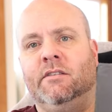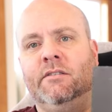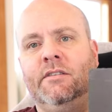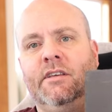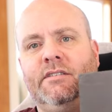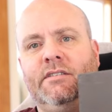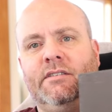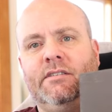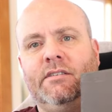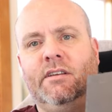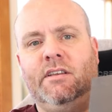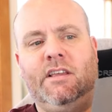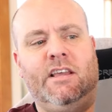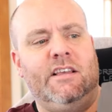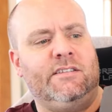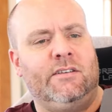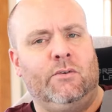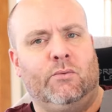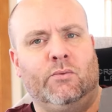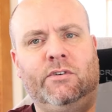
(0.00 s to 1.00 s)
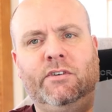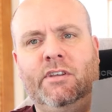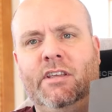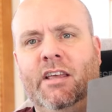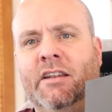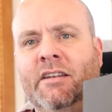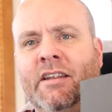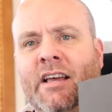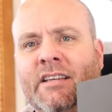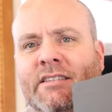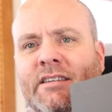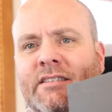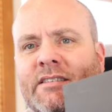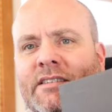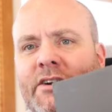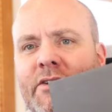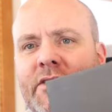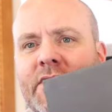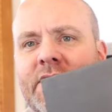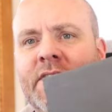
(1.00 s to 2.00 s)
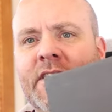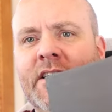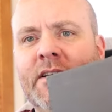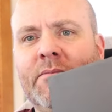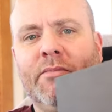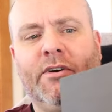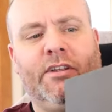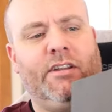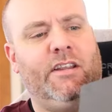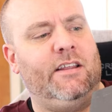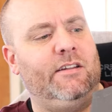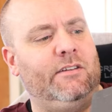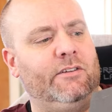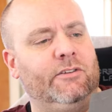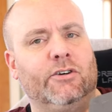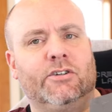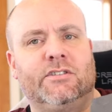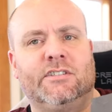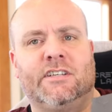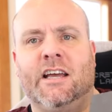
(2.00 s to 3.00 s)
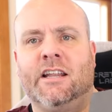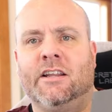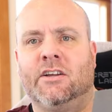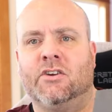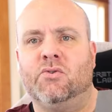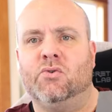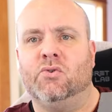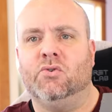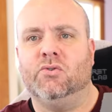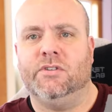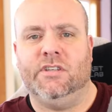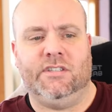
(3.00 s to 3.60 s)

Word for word: this isn't really a necessary thing, but it looked kind of cool.